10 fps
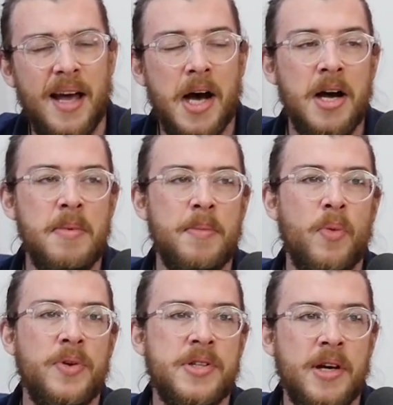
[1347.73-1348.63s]
I remember
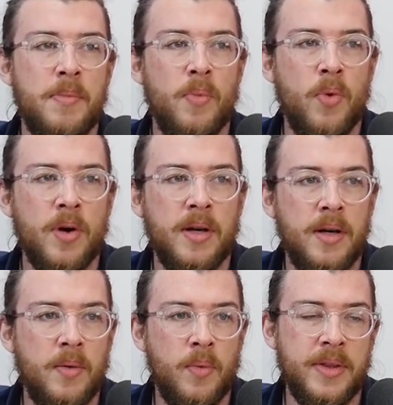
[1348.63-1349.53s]
one time working
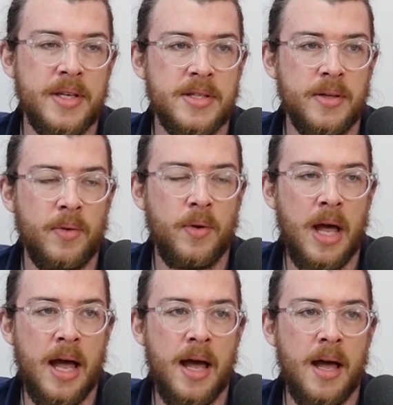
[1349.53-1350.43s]
with this
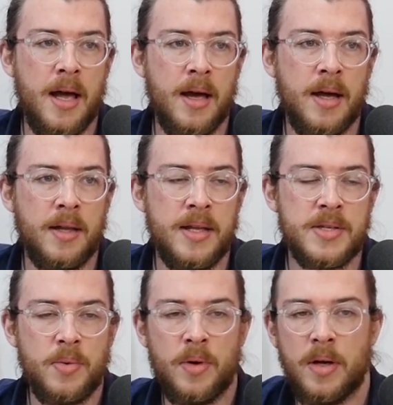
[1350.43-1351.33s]

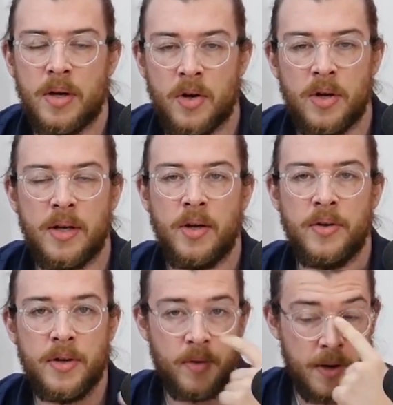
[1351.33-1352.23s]
girl in
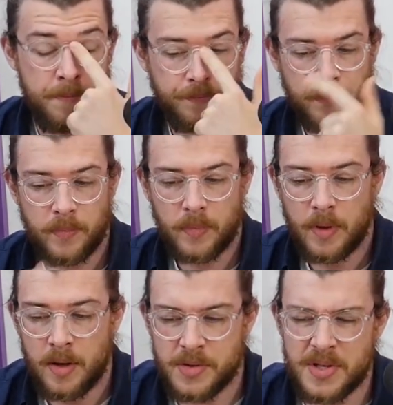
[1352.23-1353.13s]
London, right? I
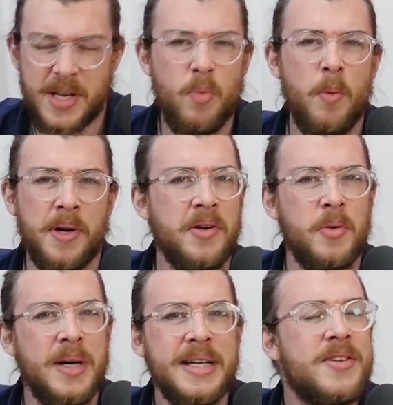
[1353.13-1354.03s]
was going to say woman. I don't know
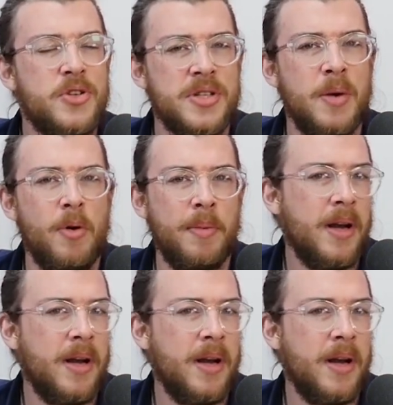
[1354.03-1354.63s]
why I didn't just say woman.